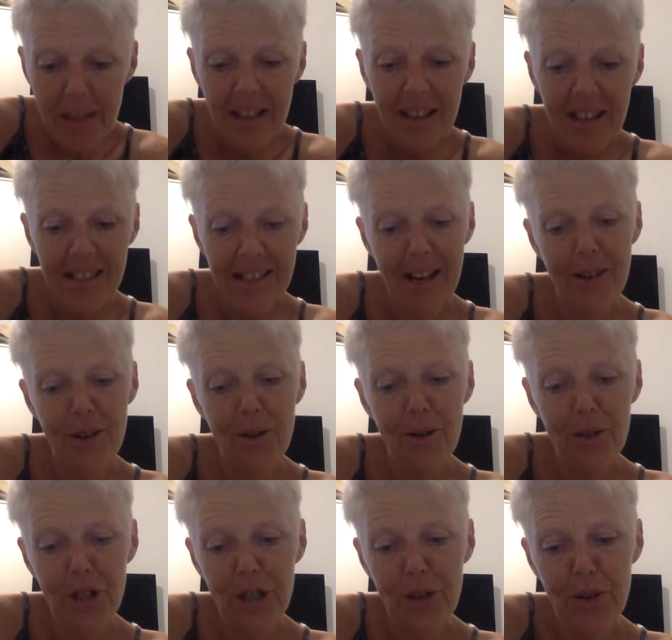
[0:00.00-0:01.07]
things I know
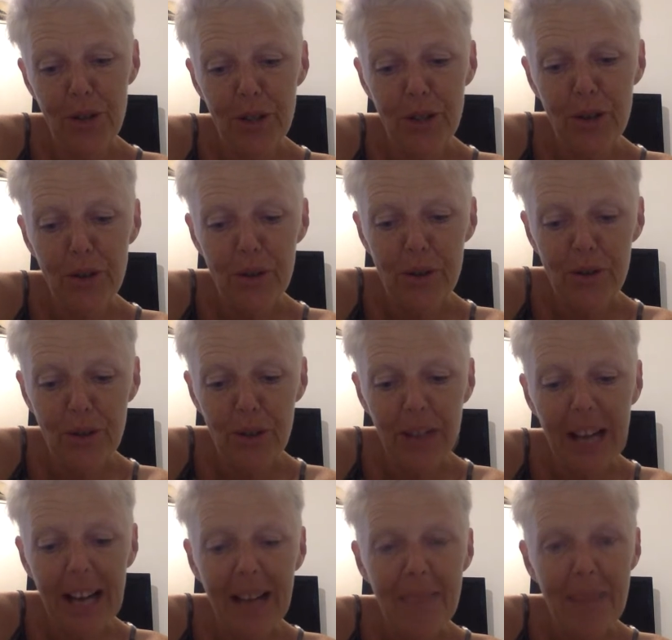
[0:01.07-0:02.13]
she knows I'll use for,
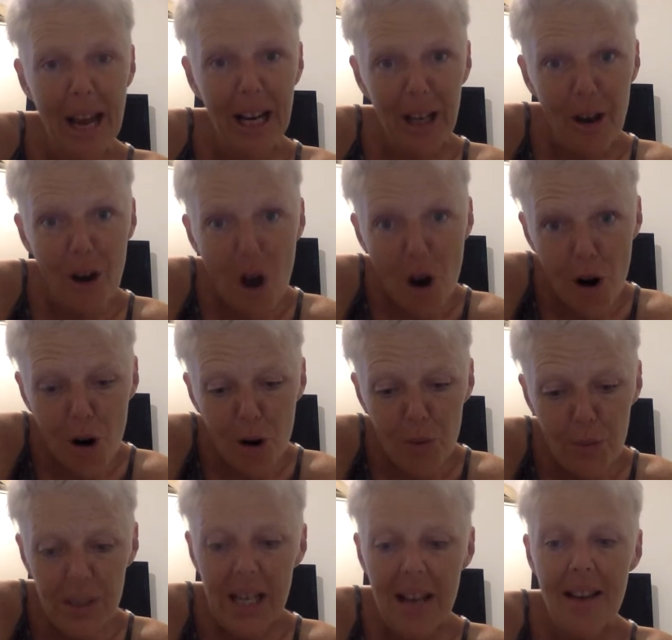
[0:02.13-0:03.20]
like, Maggie
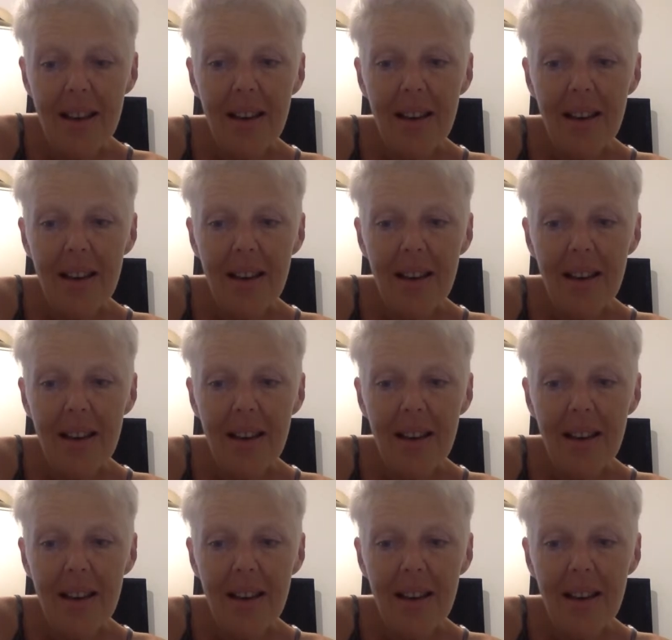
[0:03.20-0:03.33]
Holmes,